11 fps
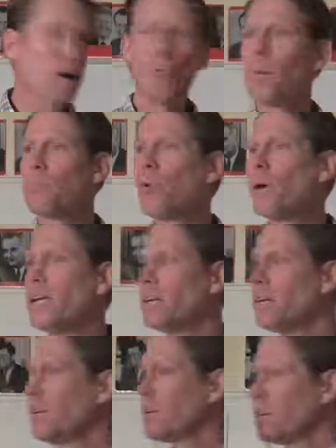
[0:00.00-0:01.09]
At what point
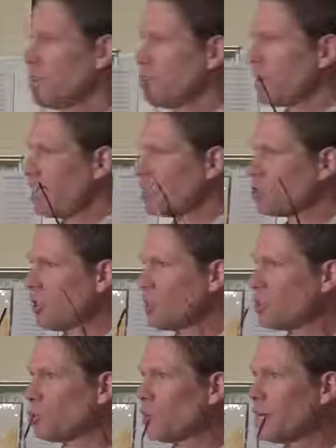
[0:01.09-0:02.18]
do you kind of
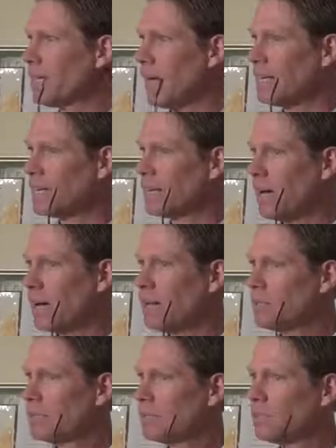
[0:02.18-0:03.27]
start to realize that?
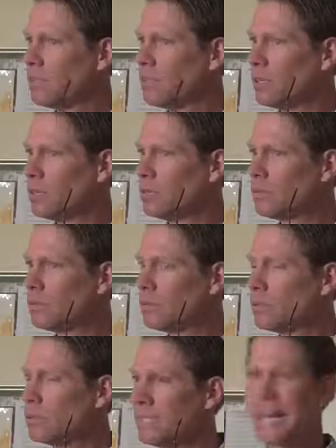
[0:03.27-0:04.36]
You know,
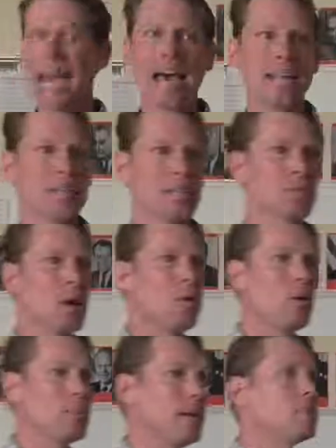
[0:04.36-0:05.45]
Dad in this
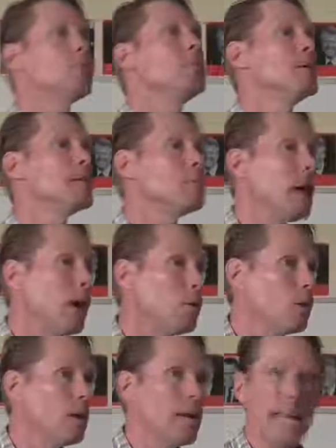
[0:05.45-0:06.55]
poem had tremendous
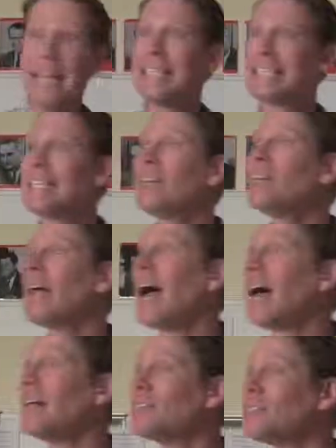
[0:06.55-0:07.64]
power. He still
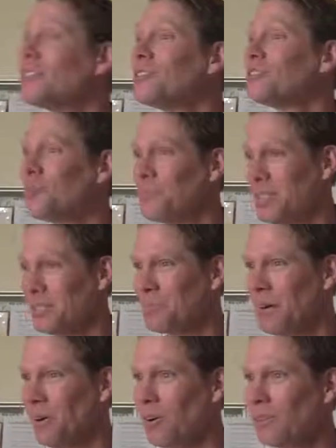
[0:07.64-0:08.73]
has tremendous
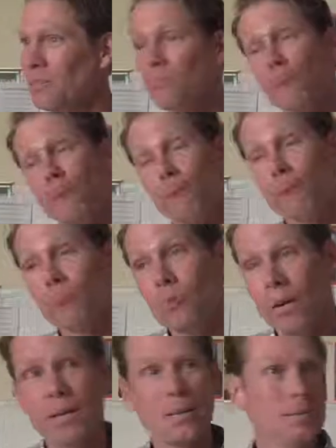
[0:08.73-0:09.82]
power.
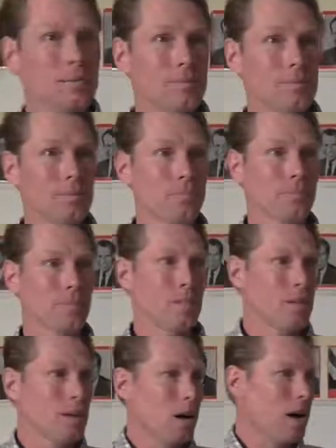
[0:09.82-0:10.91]
Right?
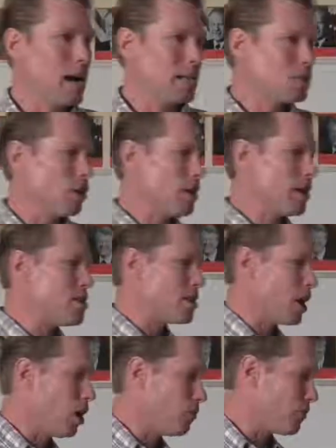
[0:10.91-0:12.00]
All right, so there you go.